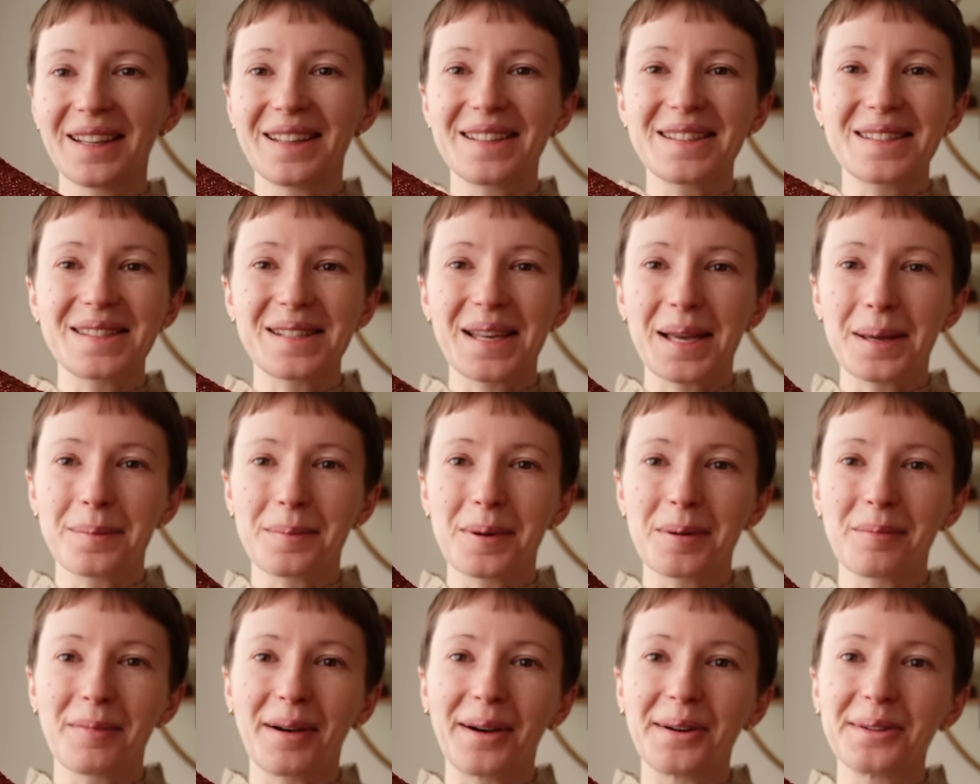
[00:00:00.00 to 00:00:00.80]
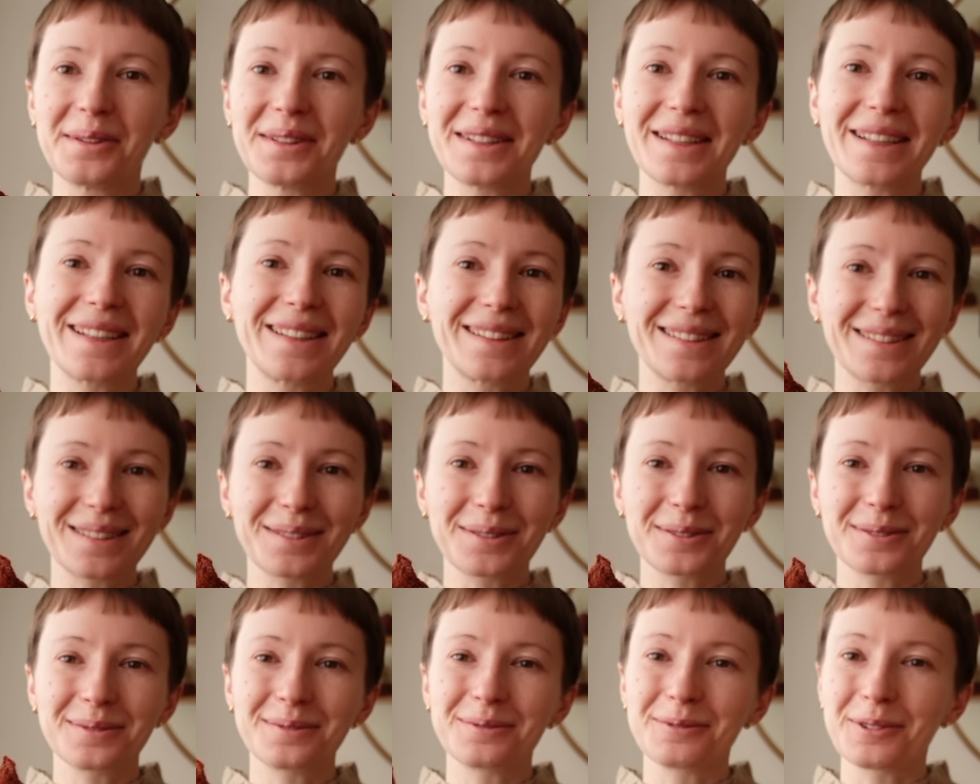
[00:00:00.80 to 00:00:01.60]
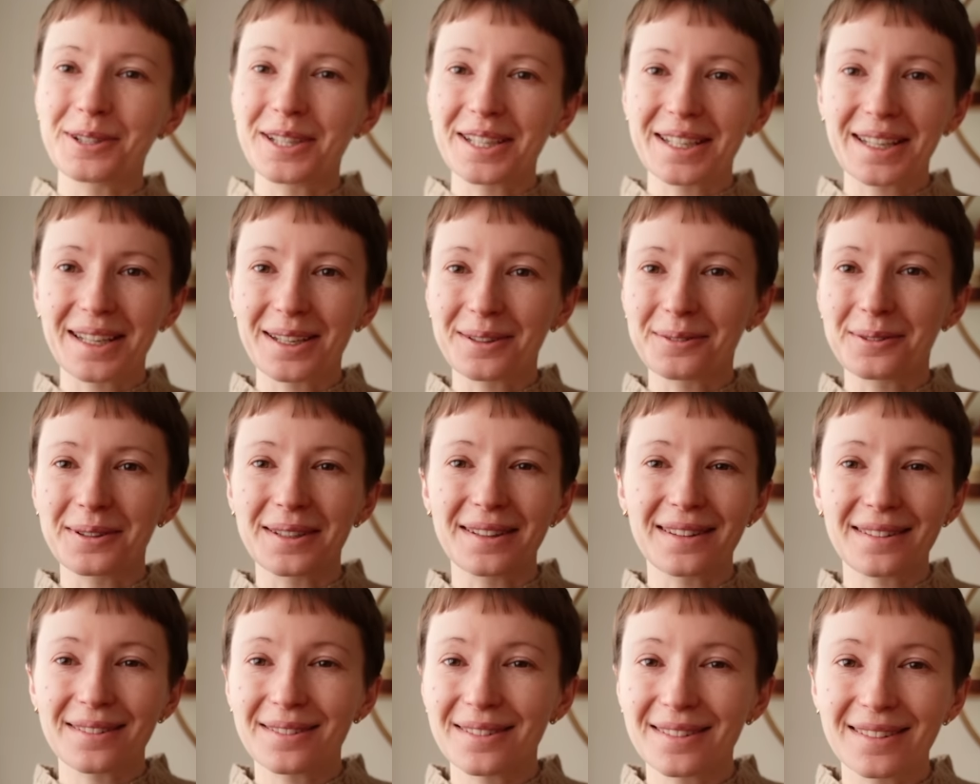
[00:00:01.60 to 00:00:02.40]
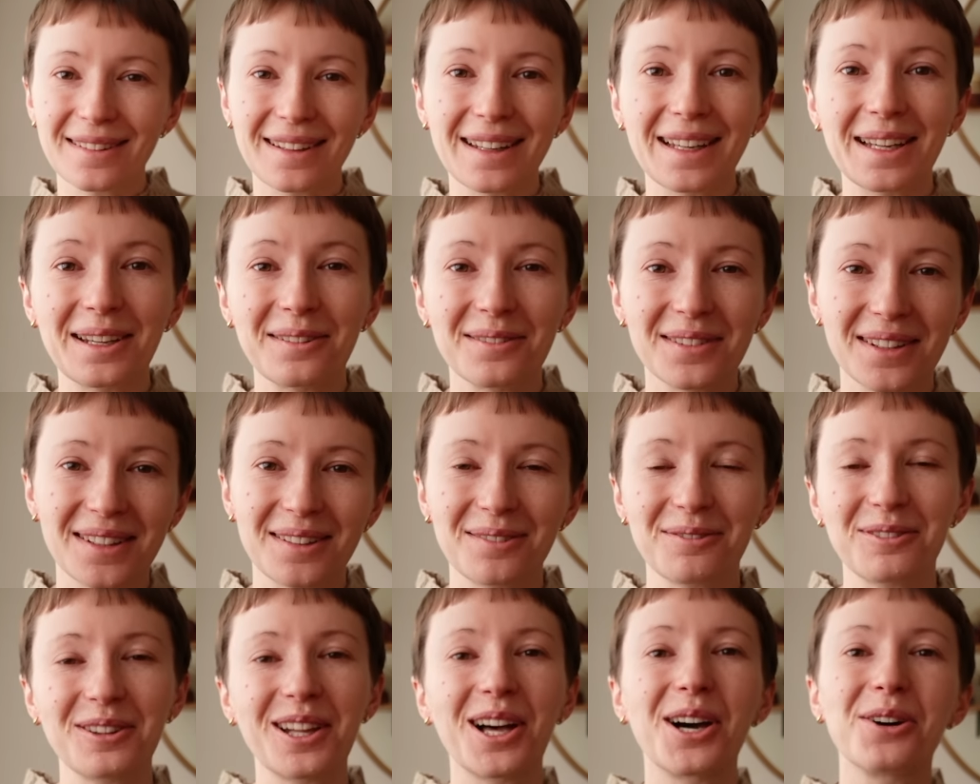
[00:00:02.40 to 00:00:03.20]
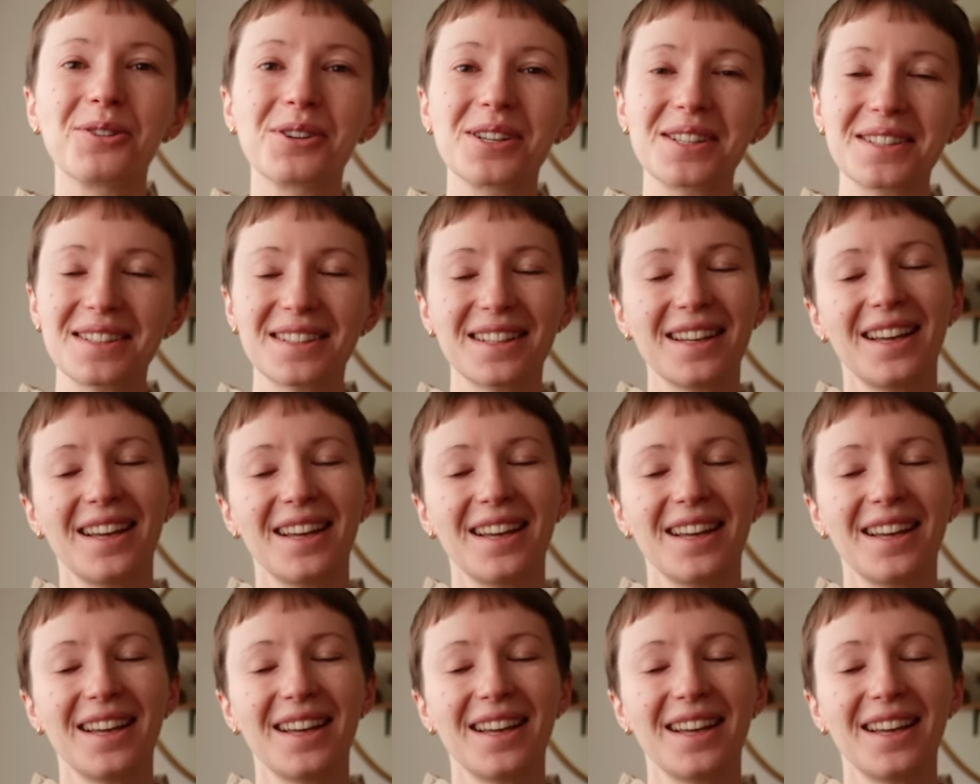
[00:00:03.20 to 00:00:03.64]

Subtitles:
the same amount as working with leaves and flowers.